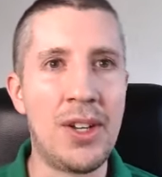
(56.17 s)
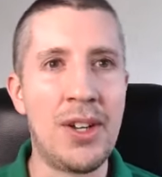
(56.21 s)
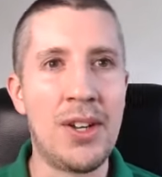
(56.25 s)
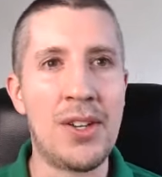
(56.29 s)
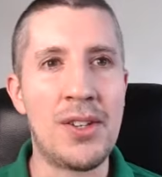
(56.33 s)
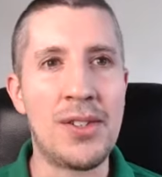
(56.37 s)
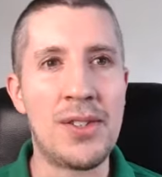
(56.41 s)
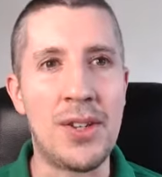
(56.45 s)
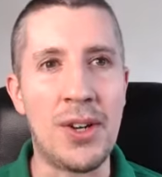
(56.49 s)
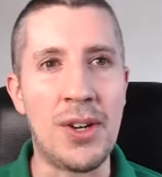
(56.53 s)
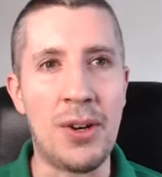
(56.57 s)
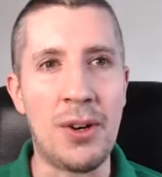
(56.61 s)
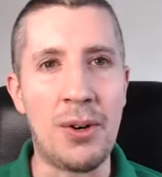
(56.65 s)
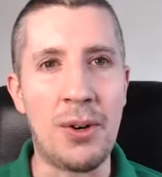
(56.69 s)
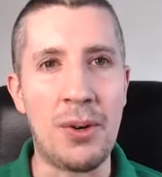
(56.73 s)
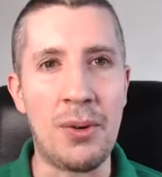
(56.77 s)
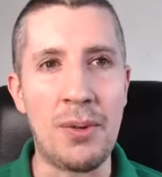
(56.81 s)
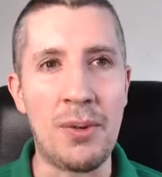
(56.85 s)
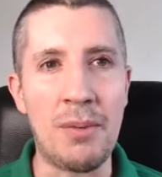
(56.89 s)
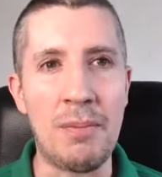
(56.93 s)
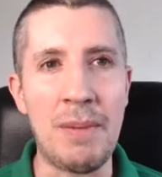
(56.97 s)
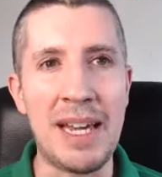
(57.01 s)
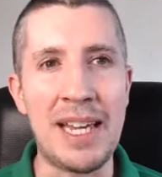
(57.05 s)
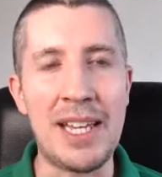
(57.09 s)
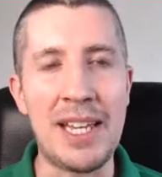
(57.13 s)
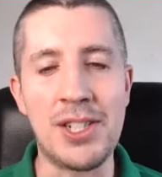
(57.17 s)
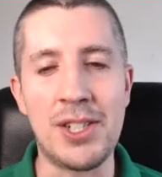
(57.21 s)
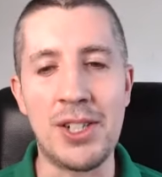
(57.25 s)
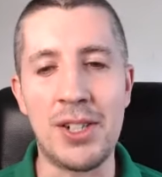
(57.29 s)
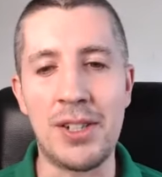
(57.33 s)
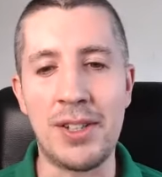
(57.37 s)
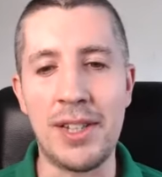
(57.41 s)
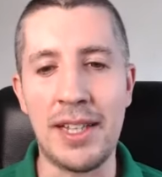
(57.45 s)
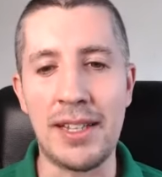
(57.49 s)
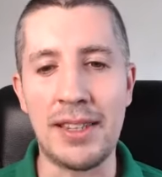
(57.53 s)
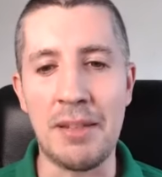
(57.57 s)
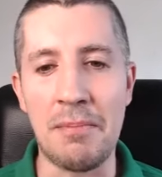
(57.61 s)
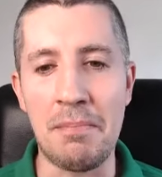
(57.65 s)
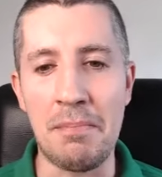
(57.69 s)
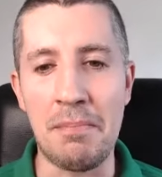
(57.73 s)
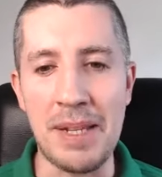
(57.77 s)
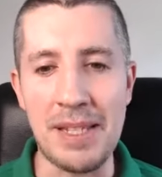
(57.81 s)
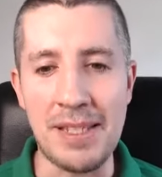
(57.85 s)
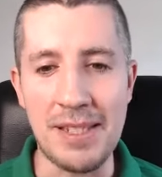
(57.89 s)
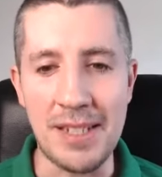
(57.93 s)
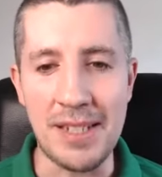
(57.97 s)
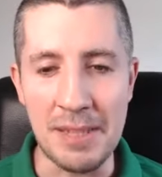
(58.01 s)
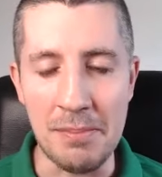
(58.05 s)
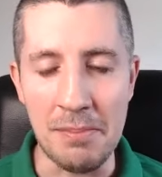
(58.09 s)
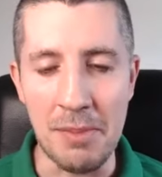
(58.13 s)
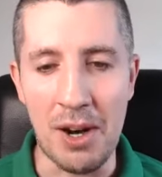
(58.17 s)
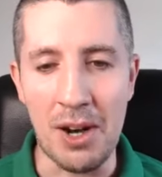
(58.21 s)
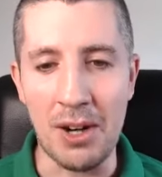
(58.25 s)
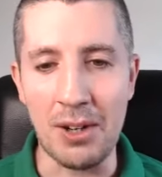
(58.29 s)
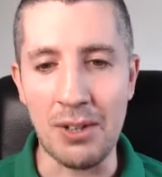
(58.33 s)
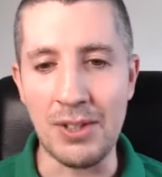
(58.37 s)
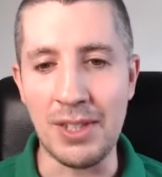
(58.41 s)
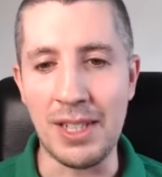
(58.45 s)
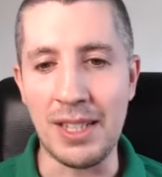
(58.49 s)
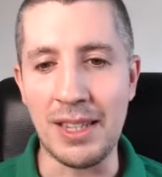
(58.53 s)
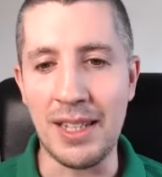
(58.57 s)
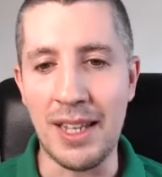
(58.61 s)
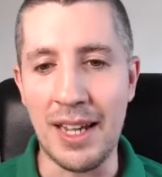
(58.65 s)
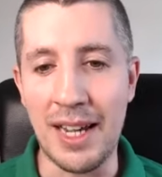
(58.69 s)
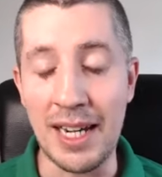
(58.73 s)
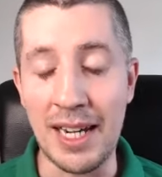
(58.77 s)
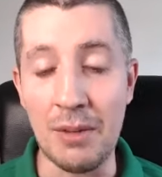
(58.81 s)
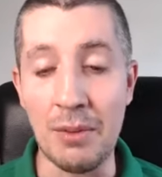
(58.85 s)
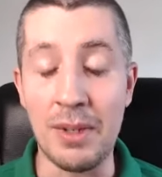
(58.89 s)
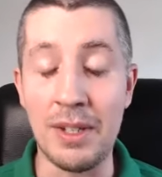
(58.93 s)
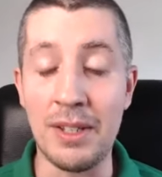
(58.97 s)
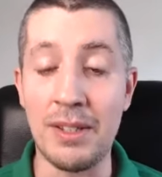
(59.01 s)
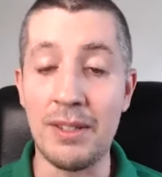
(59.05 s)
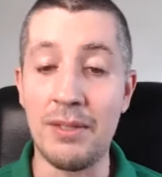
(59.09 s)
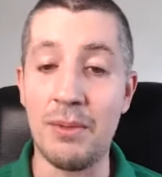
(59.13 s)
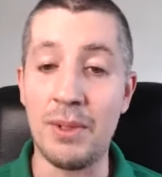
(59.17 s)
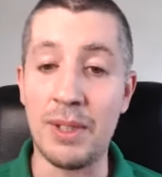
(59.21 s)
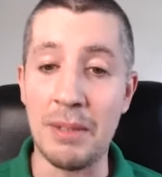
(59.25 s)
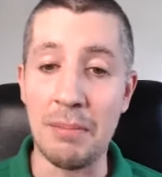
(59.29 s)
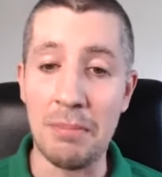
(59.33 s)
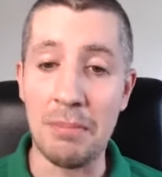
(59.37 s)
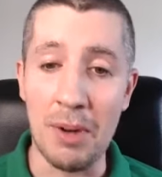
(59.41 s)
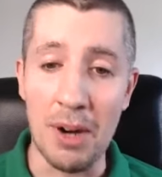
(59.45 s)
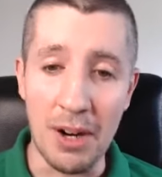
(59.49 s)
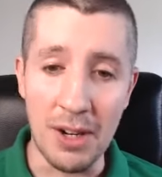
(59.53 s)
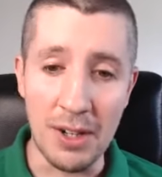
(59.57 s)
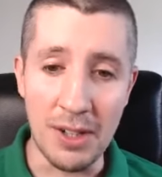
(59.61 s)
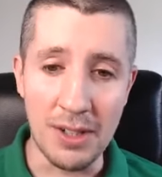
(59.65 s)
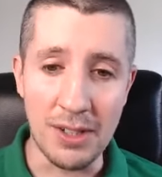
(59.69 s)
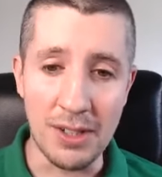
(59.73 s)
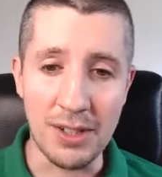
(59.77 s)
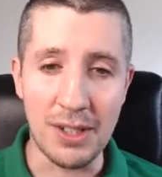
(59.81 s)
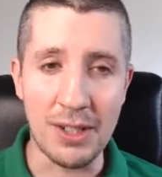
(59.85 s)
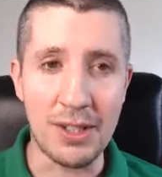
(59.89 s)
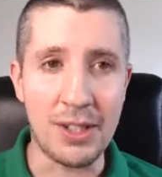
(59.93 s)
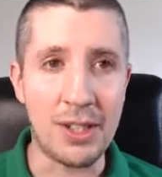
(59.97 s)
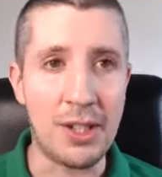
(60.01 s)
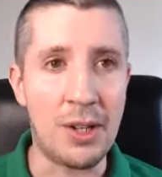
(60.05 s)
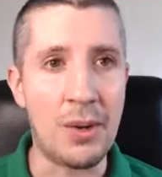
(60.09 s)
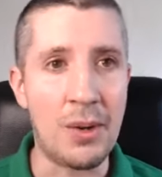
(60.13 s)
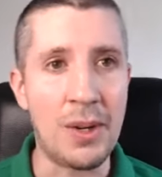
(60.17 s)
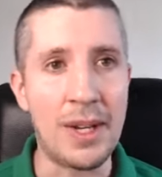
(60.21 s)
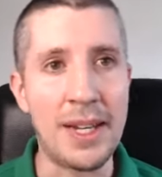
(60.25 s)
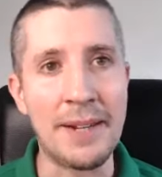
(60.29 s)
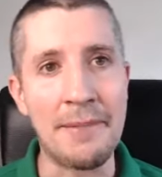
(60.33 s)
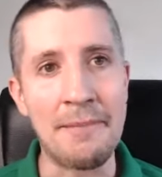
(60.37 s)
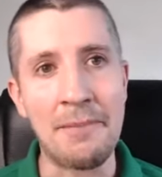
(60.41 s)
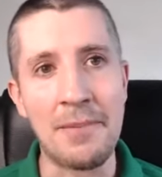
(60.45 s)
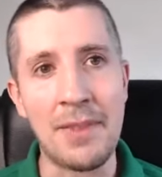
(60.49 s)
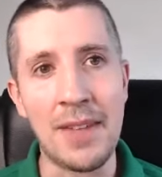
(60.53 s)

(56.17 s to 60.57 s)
So making sure that the business model is aligned with what the partners are doing.